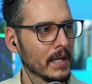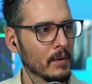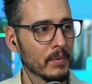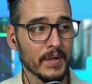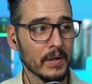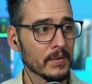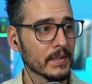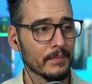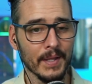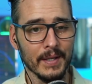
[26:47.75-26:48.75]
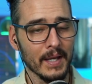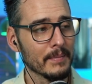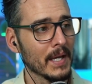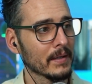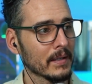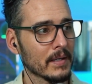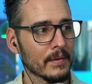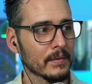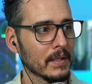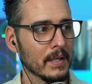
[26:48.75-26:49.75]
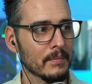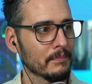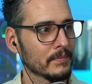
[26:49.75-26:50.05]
And with those, I'm like, I'm not going to keep